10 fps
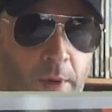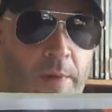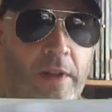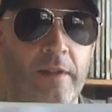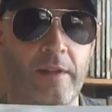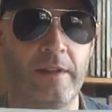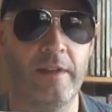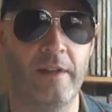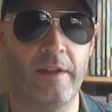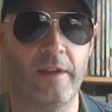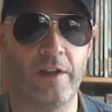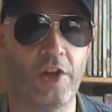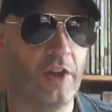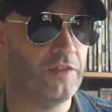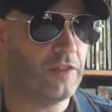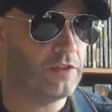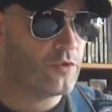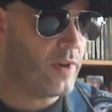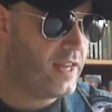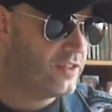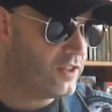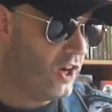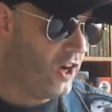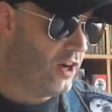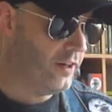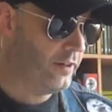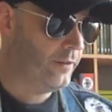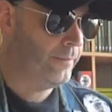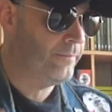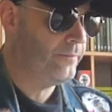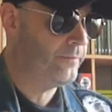we will concentrate on